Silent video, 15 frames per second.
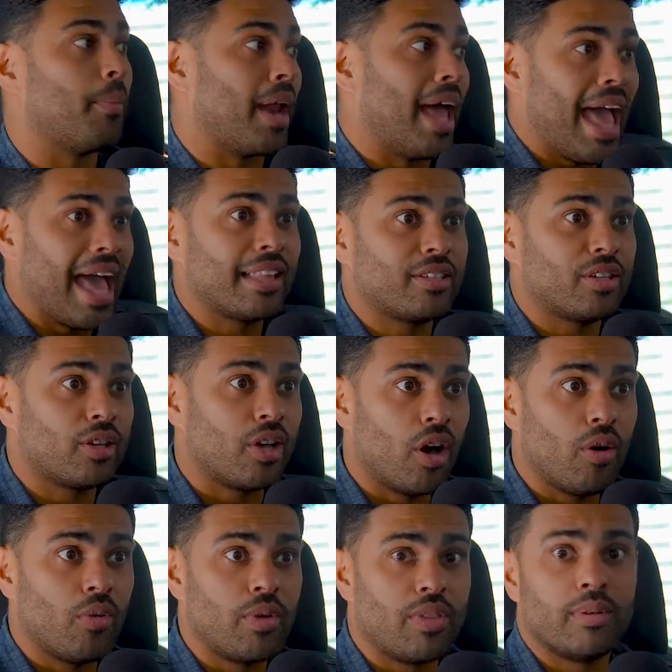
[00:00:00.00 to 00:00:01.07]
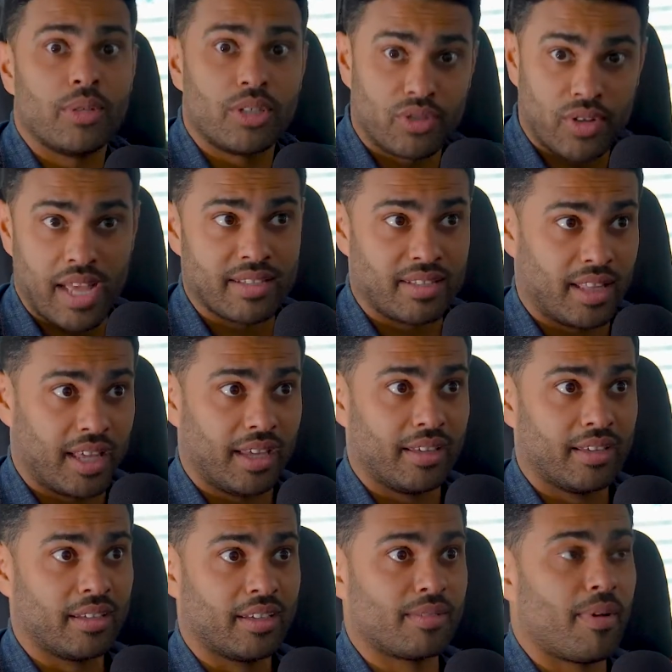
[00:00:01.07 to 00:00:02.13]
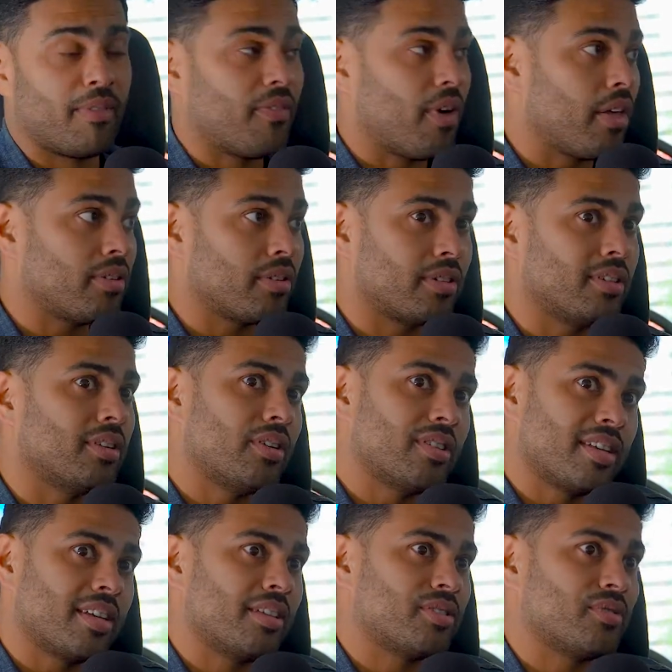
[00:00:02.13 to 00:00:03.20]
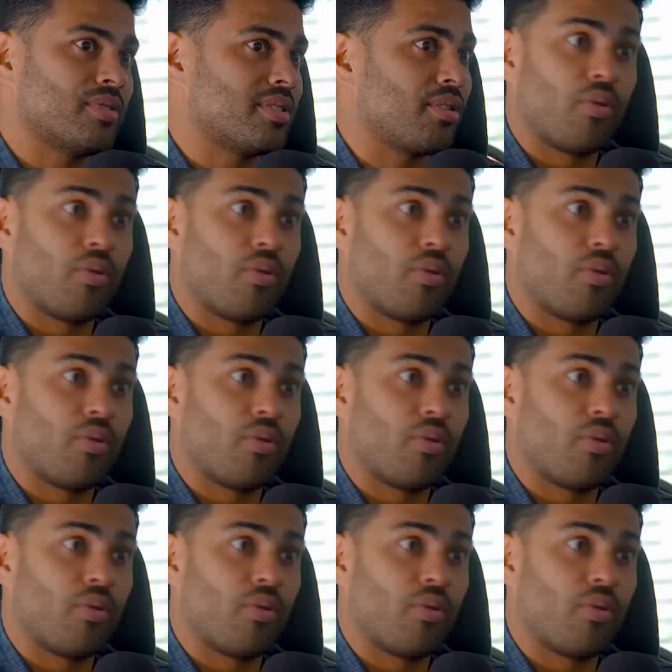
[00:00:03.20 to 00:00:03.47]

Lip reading: But I had to go with him to translate, because my father, his English wasn't